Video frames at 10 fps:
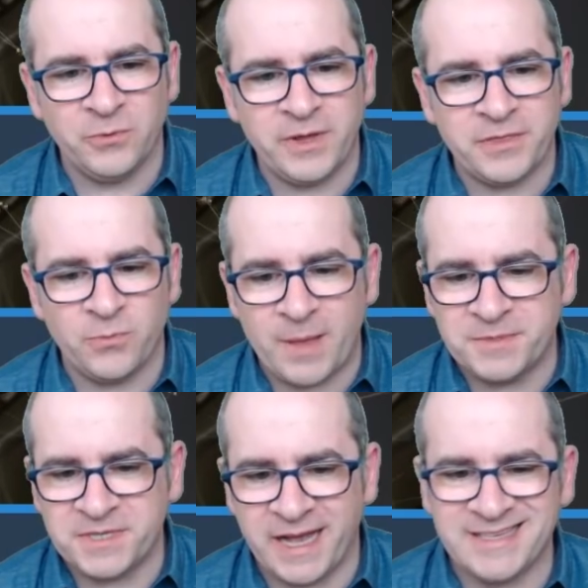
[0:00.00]
with
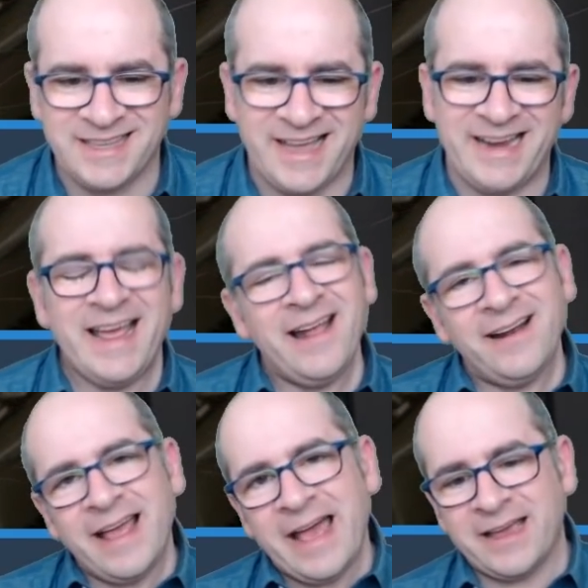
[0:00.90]
websites like
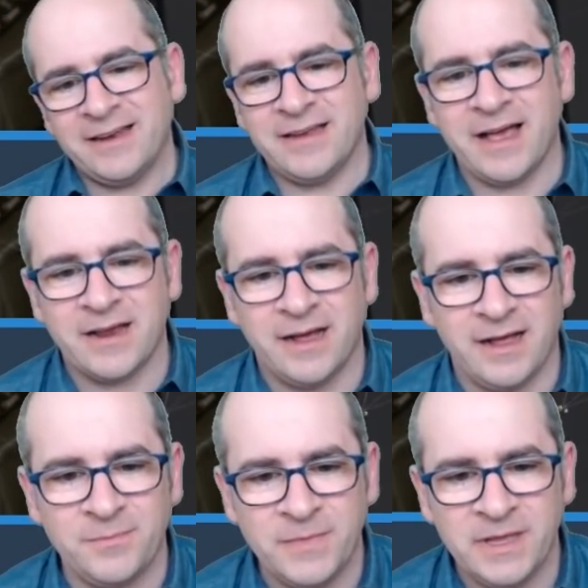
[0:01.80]

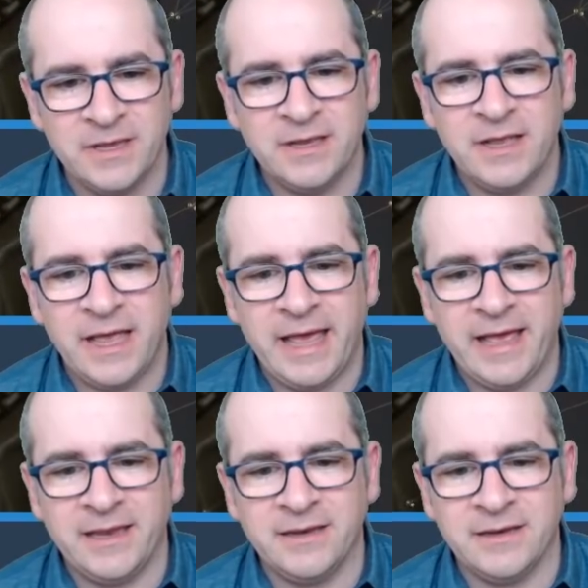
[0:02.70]
EKEN.com. And